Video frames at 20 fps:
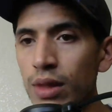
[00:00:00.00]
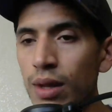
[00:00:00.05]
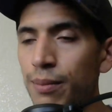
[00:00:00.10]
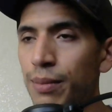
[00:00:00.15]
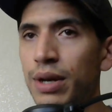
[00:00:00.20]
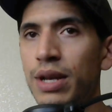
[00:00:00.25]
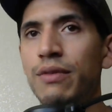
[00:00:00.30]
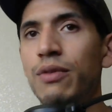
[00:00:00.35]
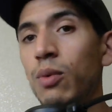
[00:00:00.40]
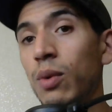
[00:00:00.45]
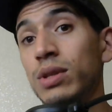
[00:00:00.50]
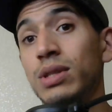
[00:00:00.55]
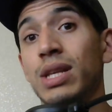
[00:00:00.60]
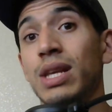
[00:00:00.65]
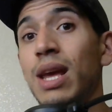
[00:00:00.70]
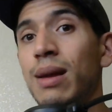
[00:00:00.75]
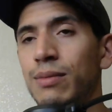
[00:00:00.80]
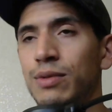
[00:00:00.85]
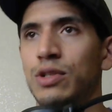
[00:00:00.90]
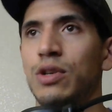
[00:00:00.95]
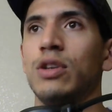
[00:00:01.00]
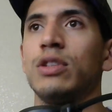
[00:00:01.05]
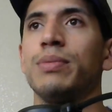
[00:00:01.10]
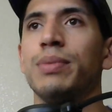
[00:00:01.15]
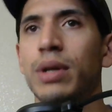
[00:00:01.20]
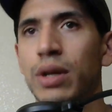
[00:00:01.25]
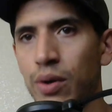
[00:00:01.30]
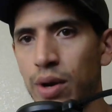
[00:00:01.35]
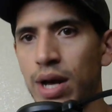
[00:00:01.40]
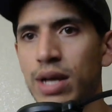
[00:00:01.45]
But even once the game starts to
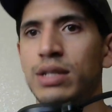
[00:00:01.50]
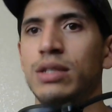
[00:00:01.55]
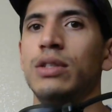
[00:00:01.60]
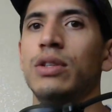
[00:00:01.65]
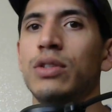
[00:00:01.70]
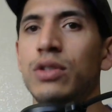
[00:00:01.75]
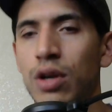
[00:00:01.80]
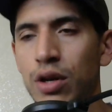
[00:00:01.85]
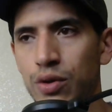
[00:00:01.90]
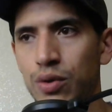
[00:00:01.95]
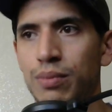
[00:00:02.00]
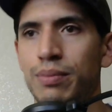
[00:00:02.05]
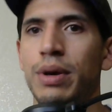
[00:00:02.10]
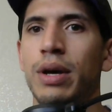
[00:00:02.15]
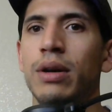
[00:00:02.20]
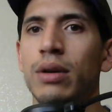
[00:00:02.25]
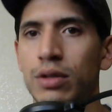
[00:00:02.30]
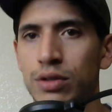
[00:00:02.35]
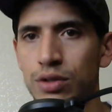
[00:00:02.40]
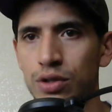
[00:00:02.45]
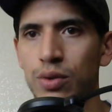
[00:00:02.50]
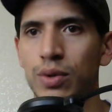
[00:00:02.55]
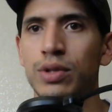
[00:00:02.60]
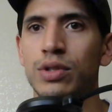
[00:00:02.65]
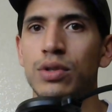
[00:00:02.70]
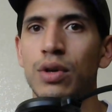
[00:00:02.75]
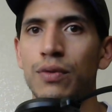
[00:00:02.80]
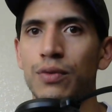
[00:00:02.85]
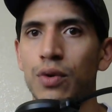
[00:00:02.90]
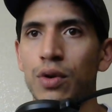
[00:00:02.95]
progress and you start doing better and so on and
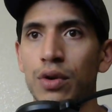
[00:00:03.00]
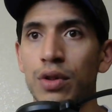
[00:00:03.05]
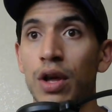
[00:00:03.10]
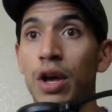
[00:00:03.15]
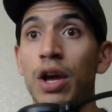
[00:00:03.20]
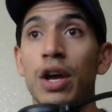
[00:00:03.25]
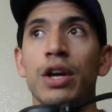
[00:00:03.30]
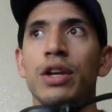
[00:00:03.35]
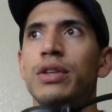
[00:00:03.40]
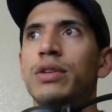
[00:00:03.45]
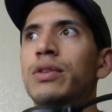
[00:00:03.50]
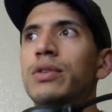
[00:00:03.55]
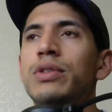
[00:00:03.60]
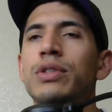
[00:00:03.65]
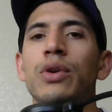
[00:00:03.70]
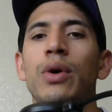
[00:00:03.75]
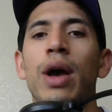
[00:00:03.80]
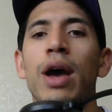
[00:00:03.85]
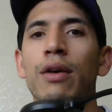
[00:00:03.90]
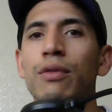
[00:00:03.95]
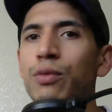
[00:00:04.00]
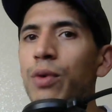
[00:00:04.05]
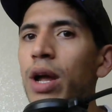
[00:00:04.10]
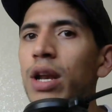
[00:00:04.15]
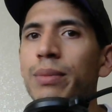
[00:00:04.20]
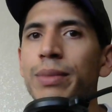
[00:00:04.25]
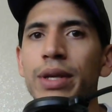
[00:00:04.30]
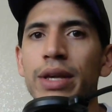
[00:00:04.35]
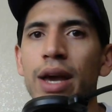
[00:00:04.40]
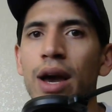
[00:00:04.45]
so forth, you still have
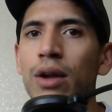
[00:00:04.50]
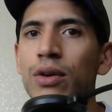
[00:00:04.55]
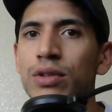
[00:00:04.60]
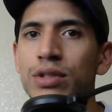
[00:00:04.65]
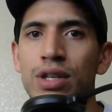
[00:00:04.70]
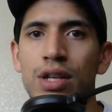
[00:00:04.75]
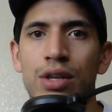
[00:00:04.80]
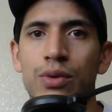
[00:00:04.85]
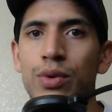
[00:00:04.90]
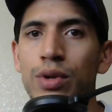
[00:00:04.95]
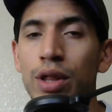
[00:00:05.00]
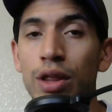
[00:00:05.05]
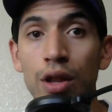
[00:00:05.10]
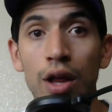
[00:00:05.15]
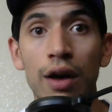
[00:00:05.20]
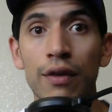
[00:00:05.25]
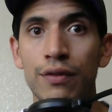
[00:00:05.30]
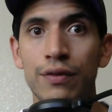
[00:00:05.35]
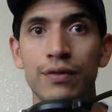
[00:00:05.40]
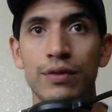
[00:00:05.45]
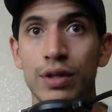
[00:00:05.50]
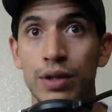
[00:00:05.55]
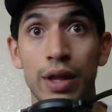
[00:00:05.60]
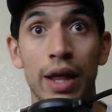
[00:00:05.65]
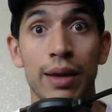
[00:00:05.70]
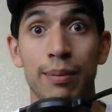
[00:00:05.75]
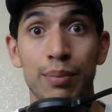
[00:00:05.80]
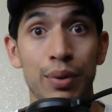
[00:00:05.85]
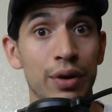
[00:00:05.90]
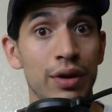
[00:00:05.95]
random encounters that you would love to
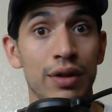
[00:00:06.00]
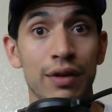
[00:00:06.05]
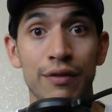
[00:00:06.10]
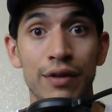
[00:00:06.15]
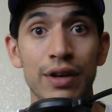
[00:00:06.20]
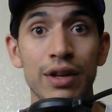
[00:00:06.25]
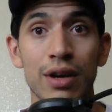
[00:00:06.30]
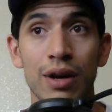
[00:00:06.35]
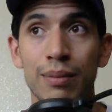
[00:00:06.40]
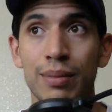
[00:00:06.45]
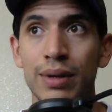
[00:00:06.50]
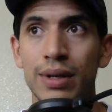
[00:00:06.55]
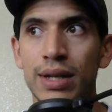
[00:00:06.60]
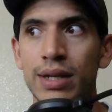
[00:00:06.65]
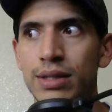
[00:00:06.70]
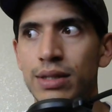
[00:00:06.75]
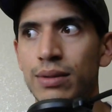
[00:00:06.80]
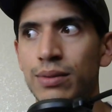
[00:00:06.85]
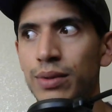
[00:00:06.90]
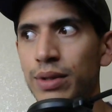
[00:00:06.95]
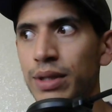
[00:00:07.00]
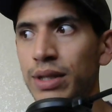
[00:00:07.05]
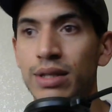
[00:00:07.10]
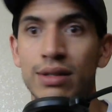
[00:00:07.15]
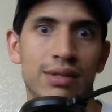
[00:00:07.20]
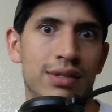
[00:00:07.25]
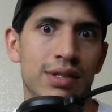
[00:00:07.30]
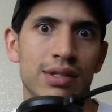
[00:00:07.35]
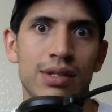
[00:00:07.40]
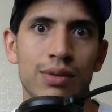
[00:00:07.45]
like put in the video, but is it really
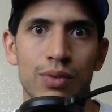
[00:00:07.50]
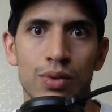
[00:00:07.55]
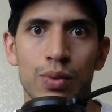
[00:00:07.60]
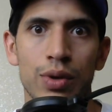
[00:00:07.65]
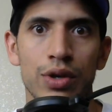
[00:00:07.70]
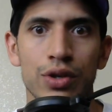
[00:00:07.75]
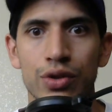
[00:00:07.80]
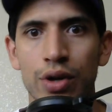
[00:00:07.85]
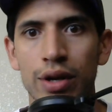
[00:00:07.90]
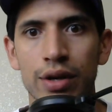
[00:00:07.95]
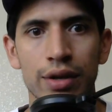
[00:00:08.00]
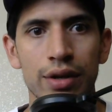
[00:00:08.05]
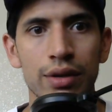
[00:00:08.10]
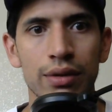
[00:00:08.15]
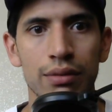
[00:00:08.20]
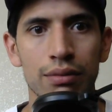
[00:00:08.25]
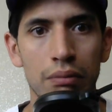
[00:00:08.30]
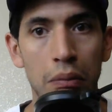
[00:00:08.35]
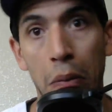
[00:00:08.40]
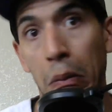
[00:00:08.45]
consistent with what you're trying to do?